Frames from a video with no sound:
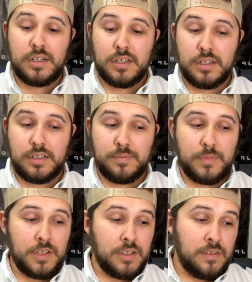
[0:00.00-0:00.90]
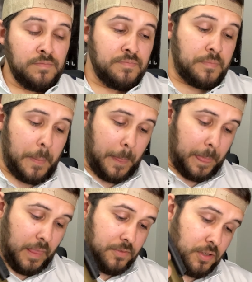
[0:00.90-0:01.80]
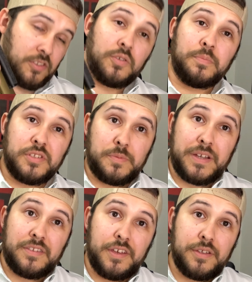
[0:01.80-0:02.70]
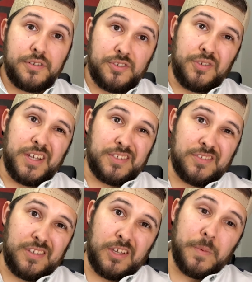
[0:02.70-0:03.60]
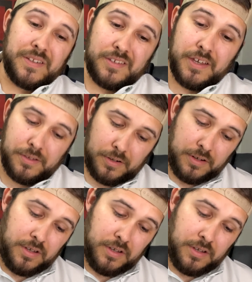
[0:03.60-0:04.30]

Um, so let's go and put this back together just so you guys can see it go back together.